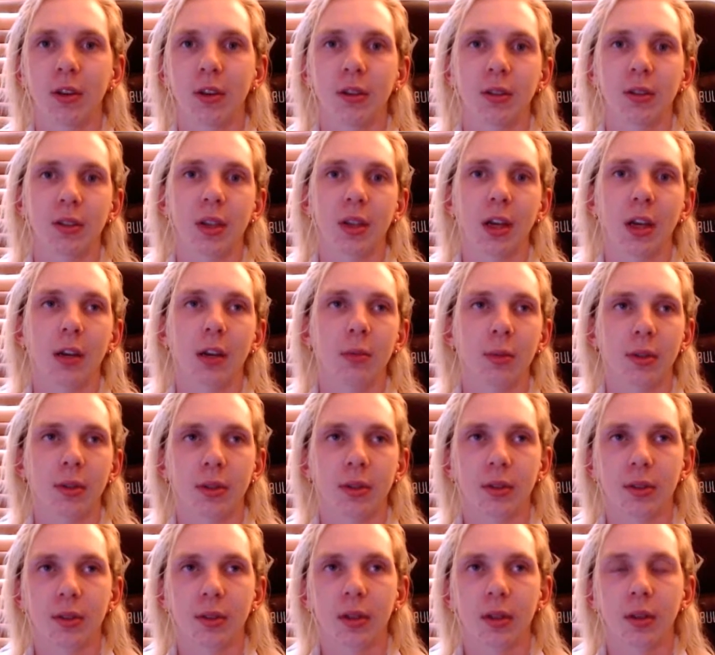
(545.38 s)
scalpers
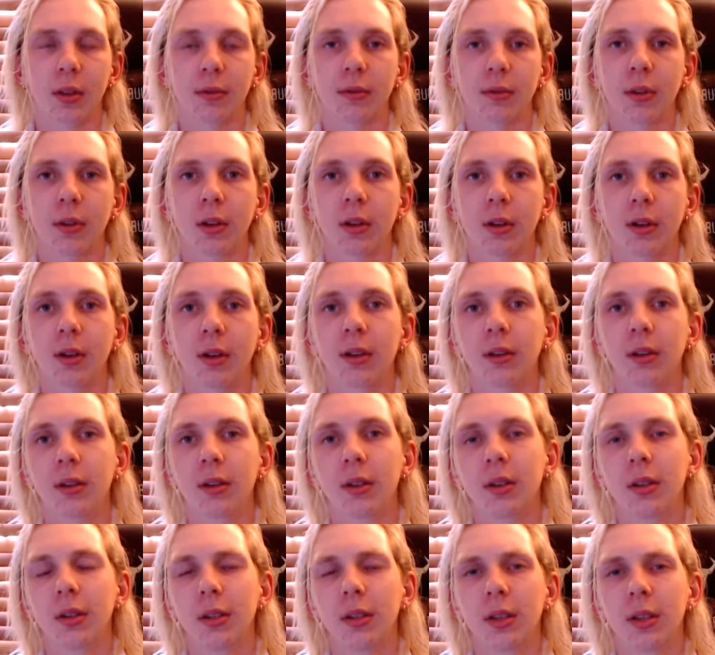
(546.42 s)
and stuff,
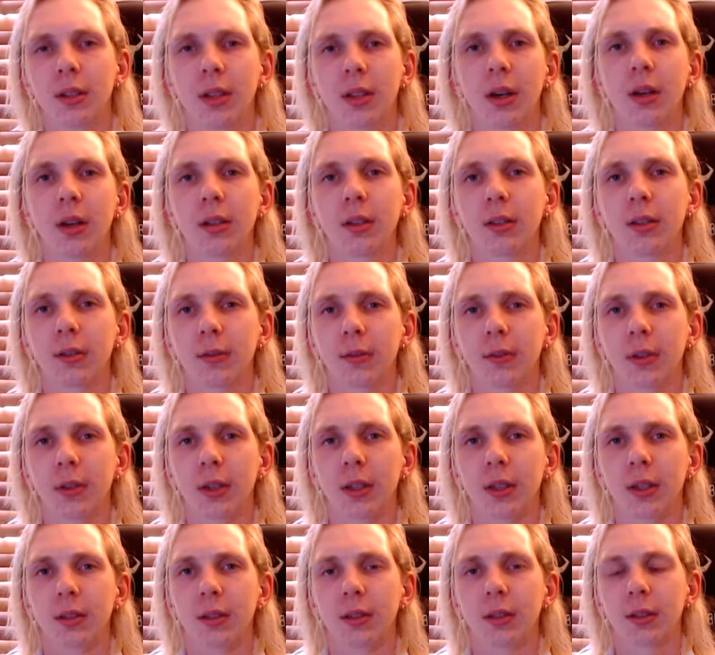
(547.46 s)
it's hard to
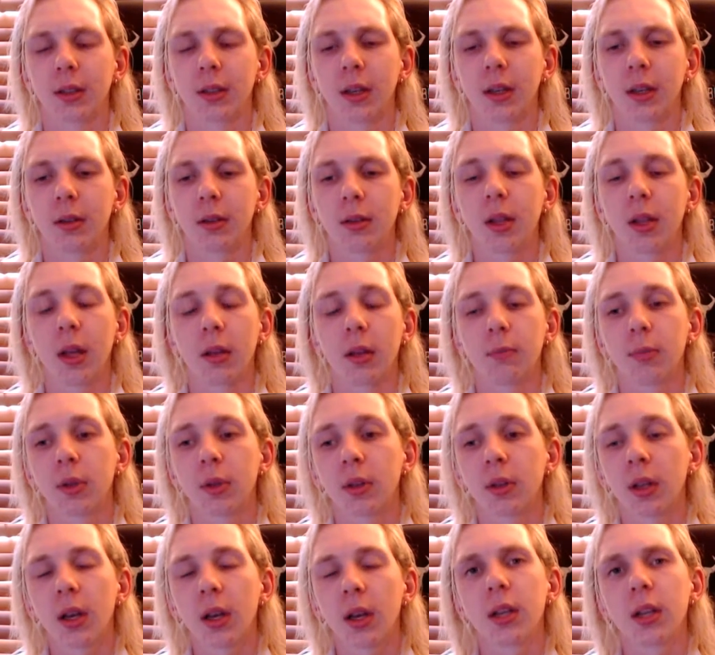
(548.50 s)
find. And yeah,
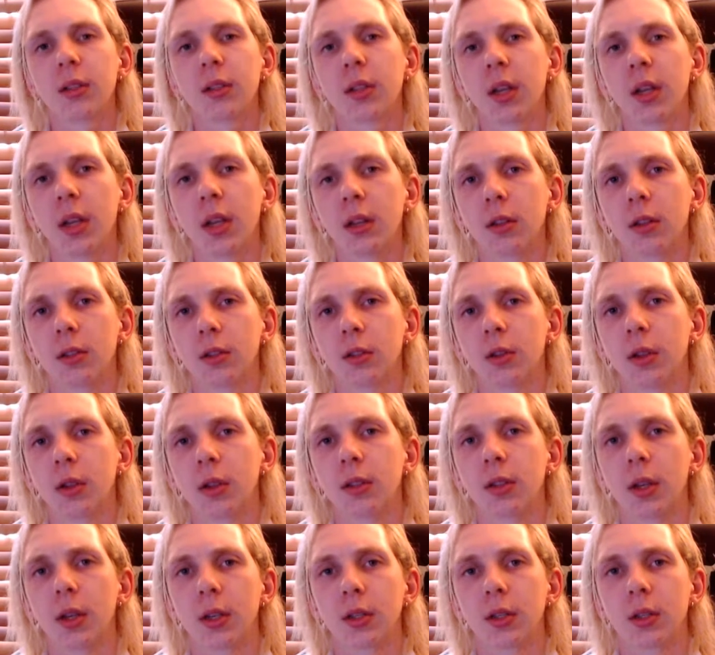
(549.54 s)
but that has English
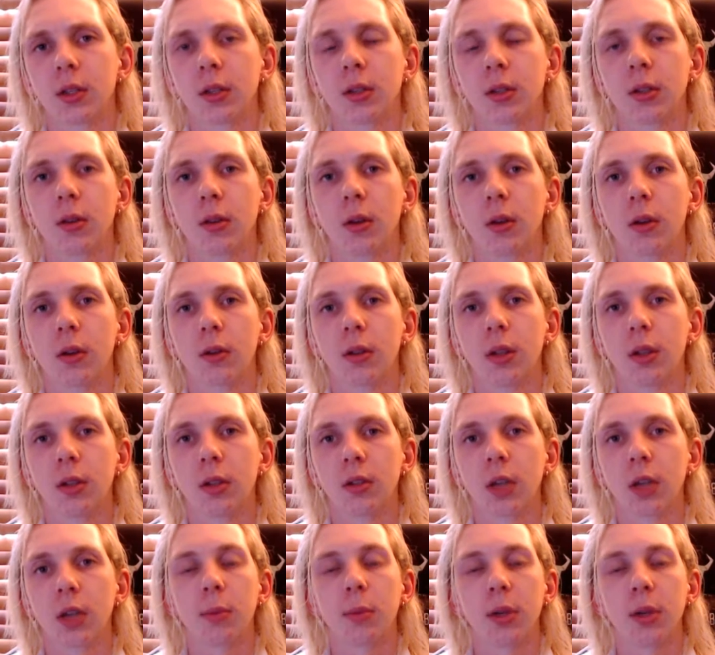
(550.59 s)
translation on the
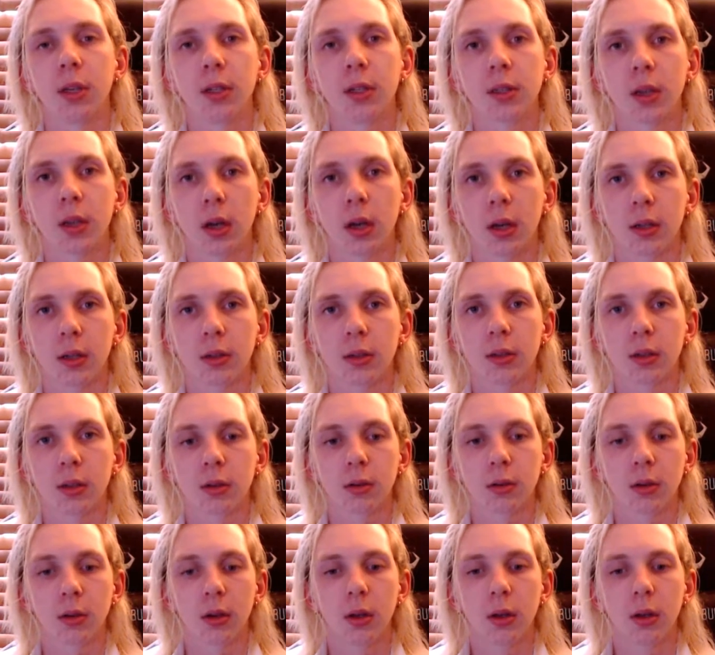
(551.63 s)
Japanese card,
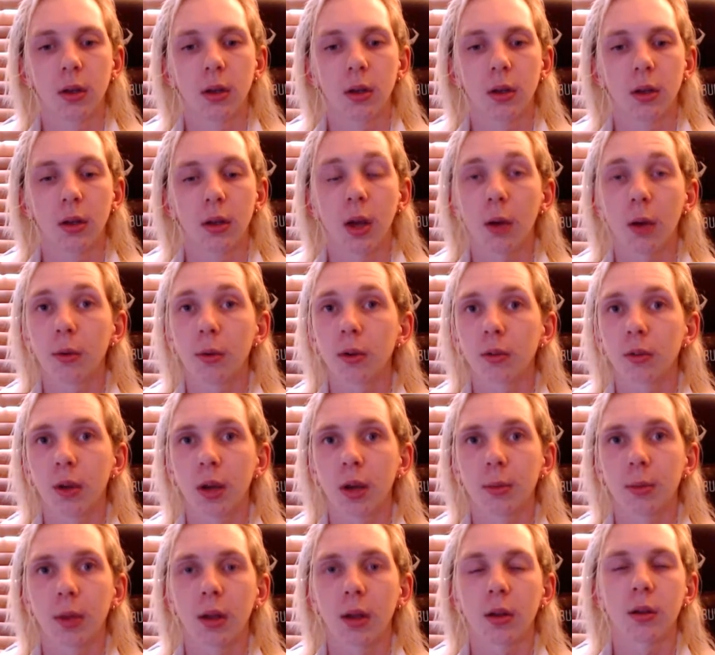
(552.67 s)
so I want to
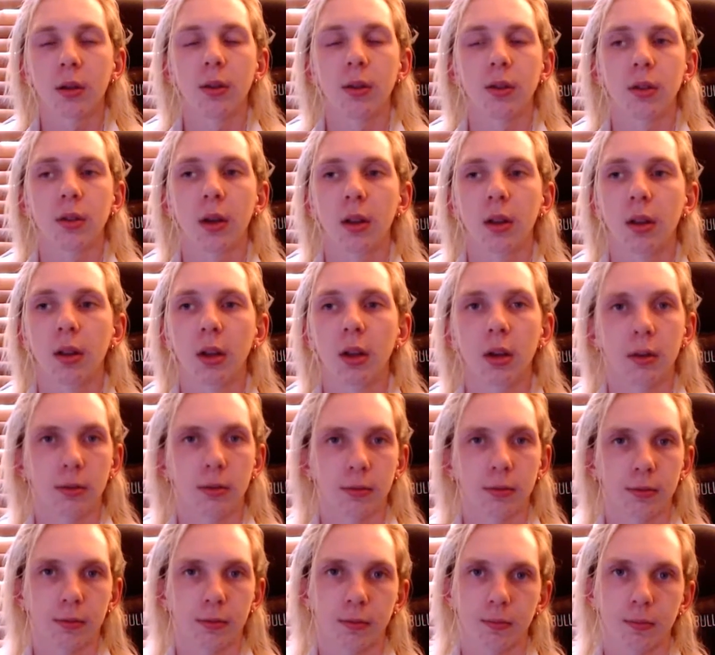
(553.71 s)
grab that because I
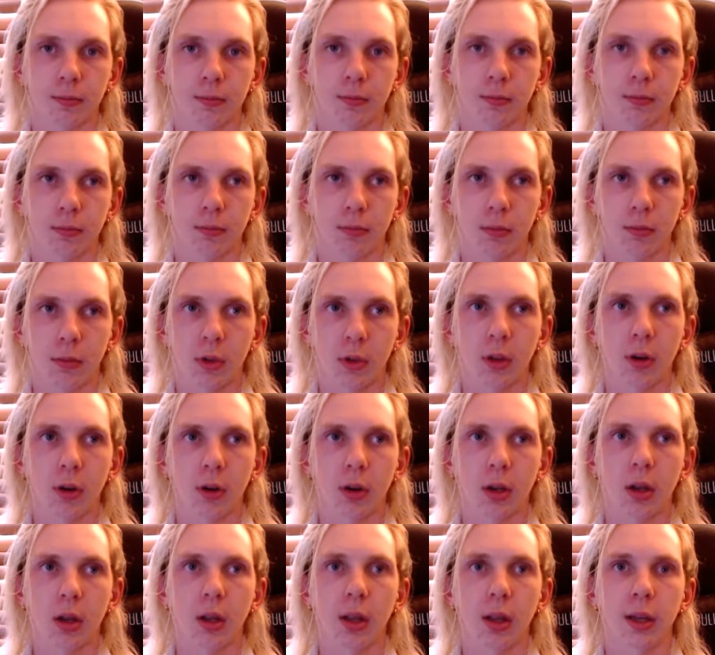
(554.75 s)
love
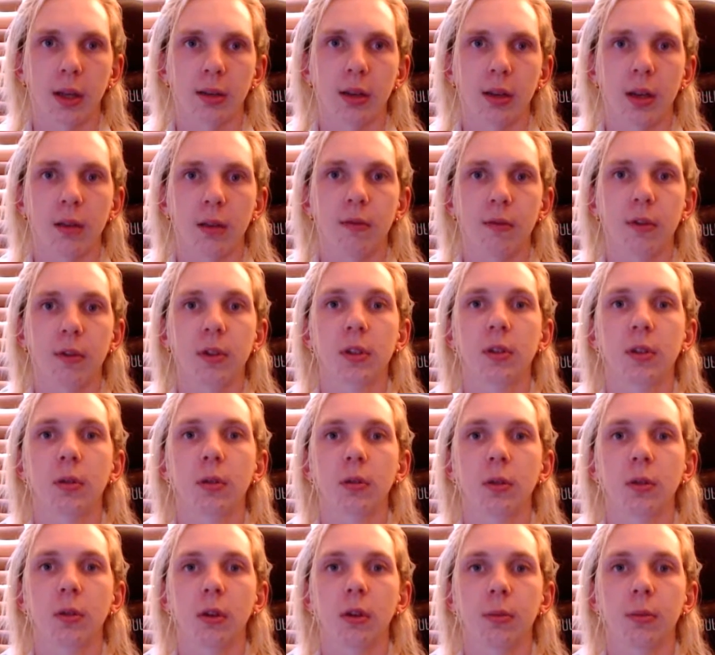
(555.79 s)
collecting
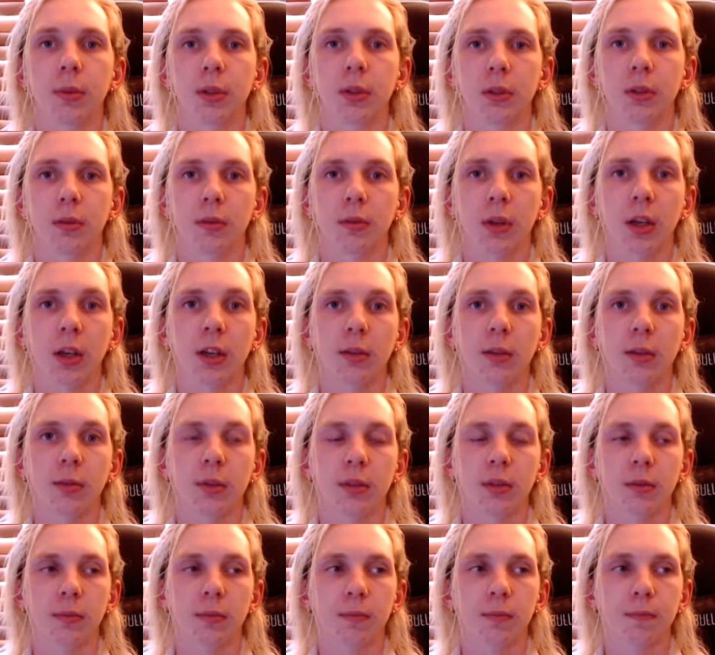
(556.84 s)
physical copies of
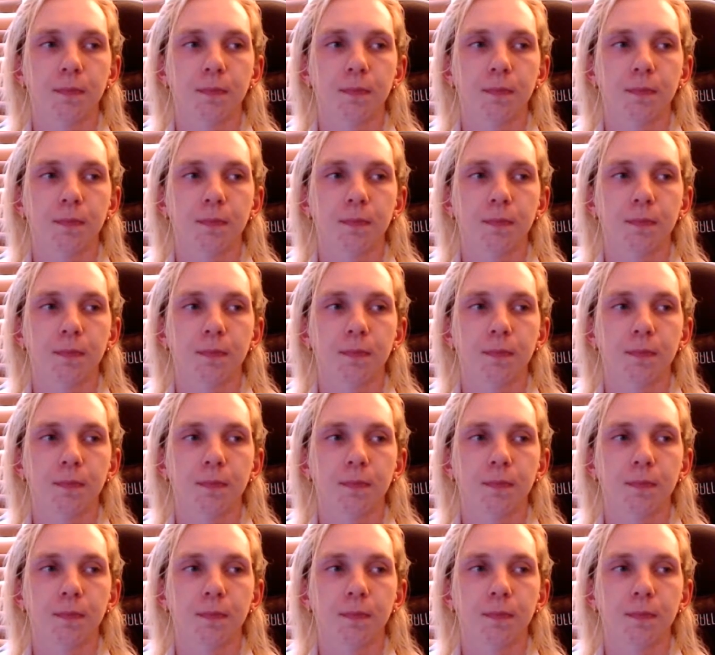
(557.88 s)
games.